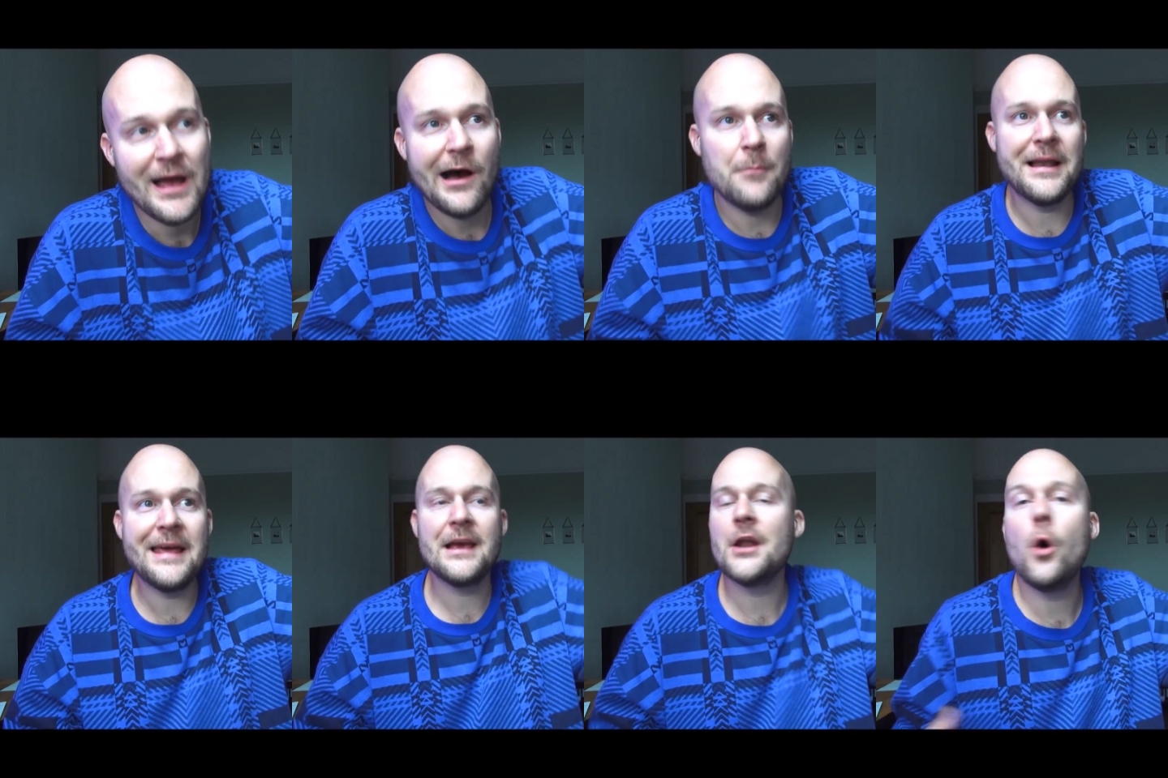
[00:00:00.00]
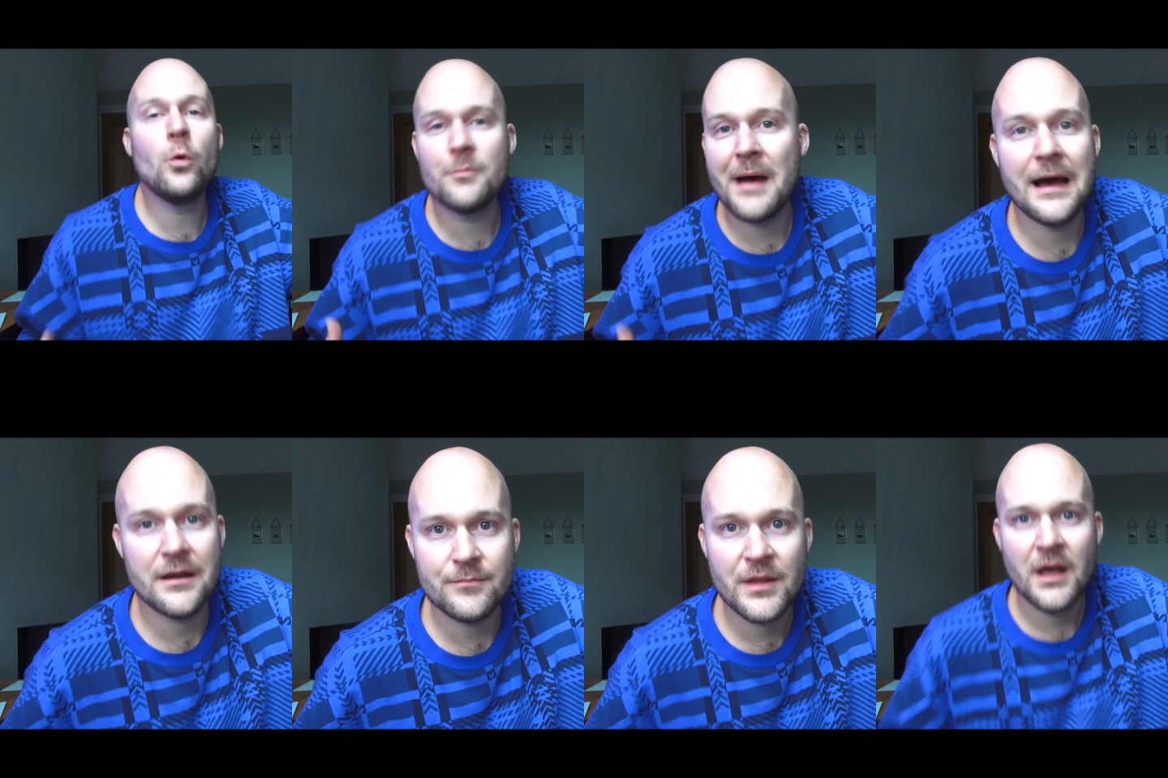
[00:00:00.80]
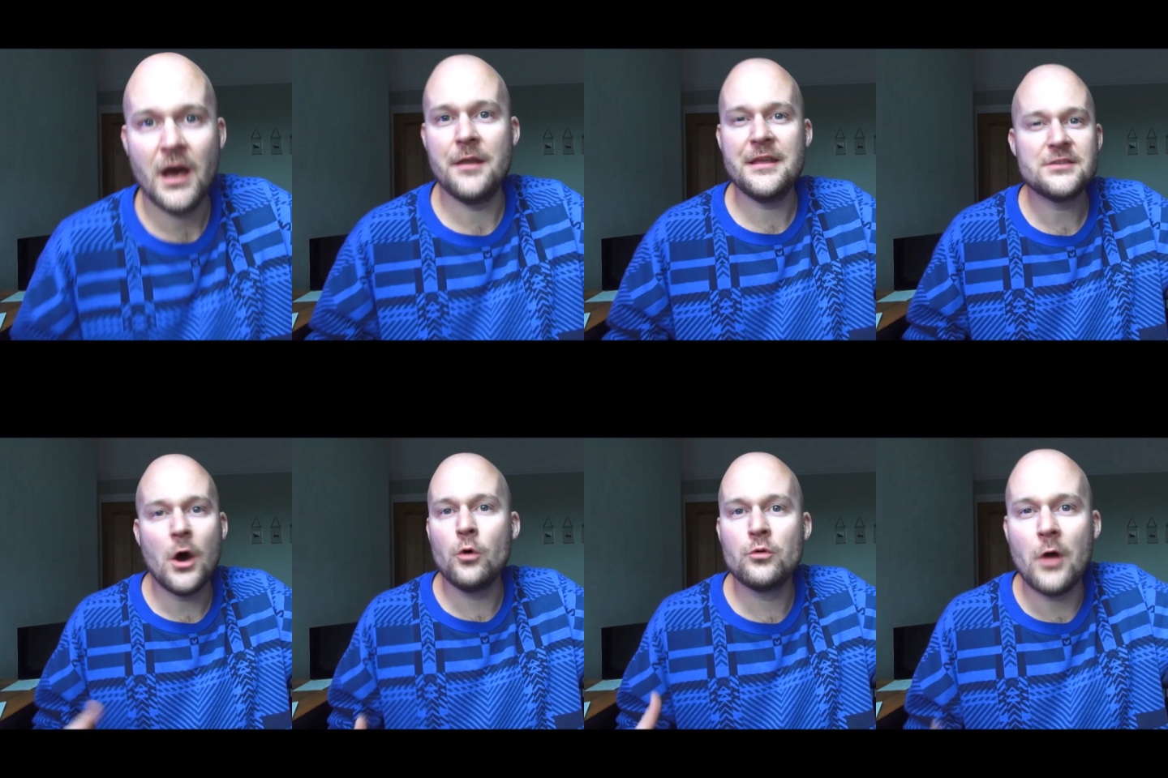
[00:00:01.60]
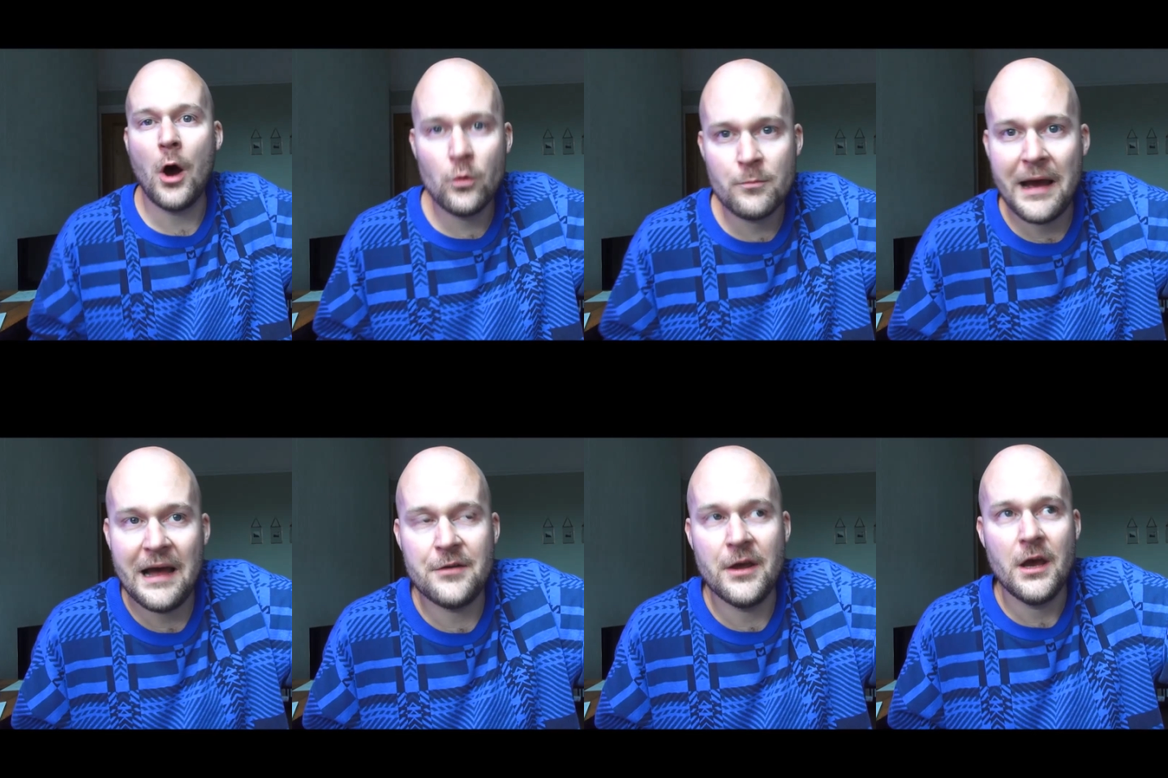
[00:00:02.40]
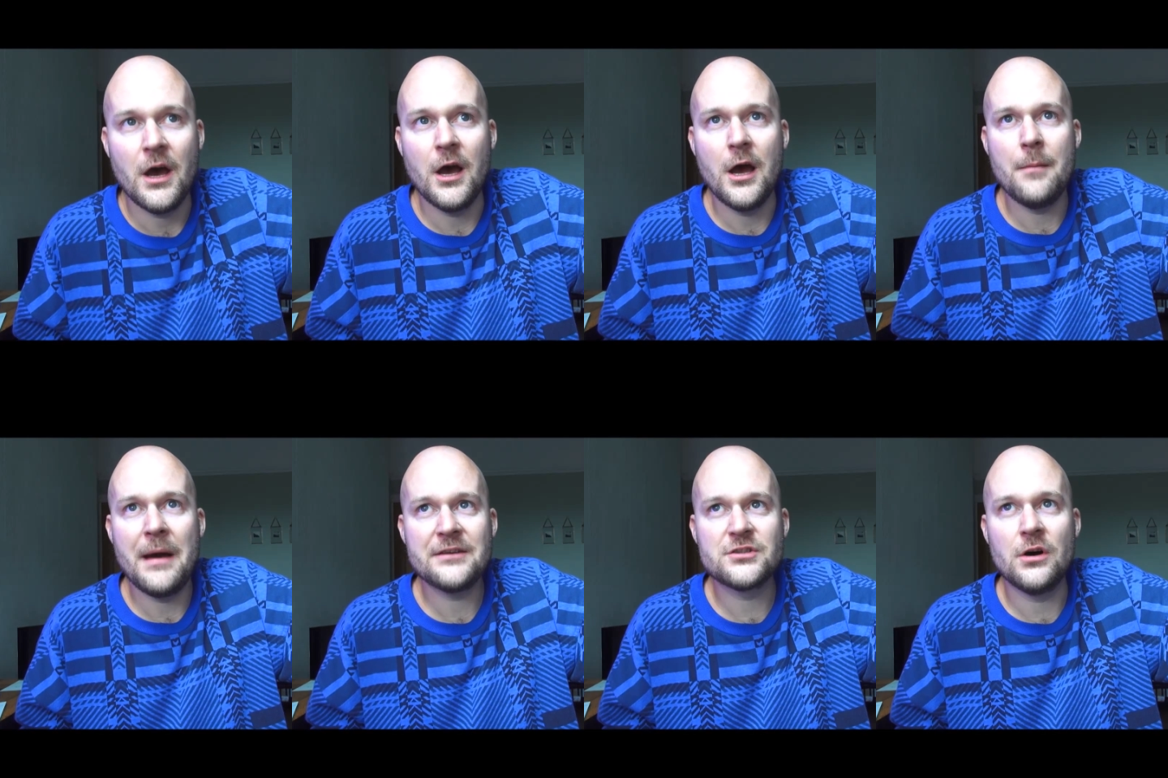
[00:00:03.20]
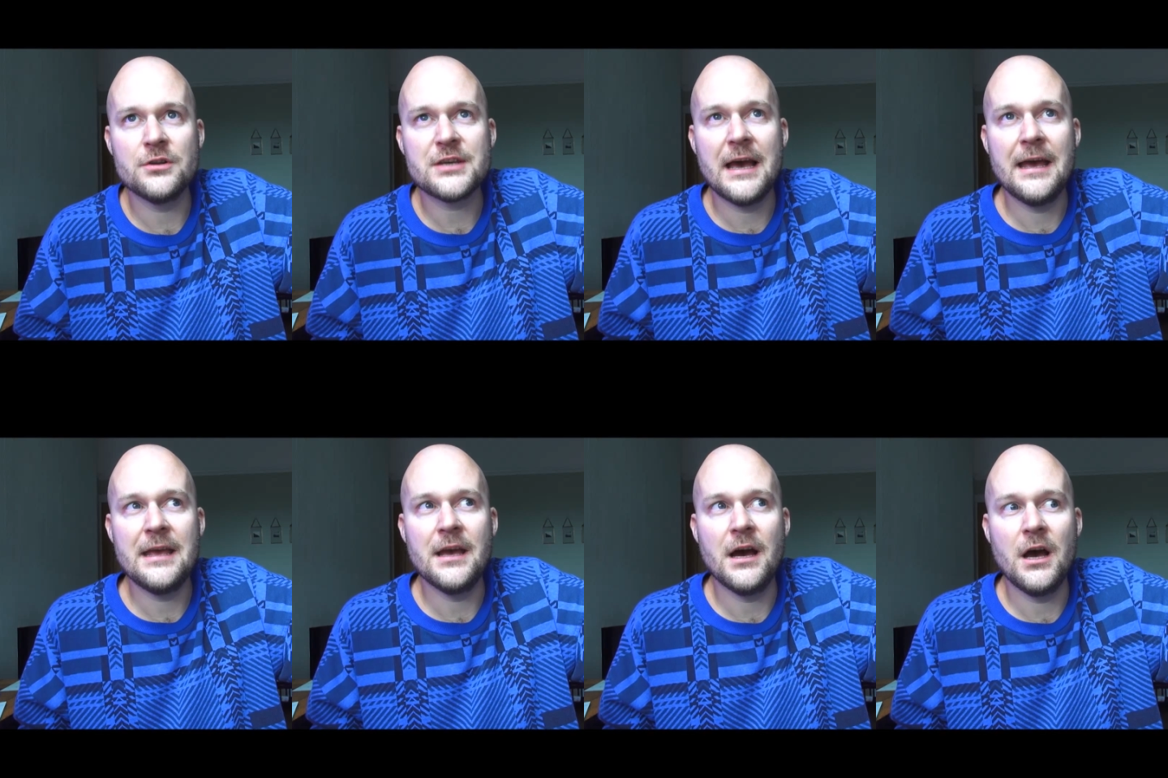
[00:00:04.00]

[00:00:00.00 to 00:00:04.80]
I'm playing an old man, and this old man has got he's